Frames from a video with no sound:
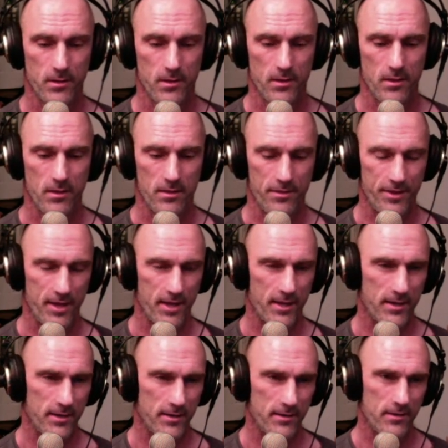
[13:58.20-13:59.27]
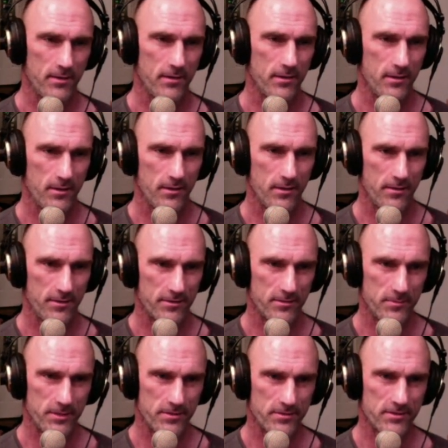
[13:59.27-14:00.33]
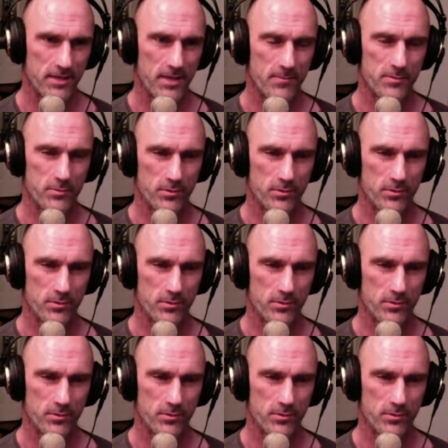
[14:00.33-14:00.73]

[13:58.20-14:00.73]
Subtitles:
then this will be the same sort of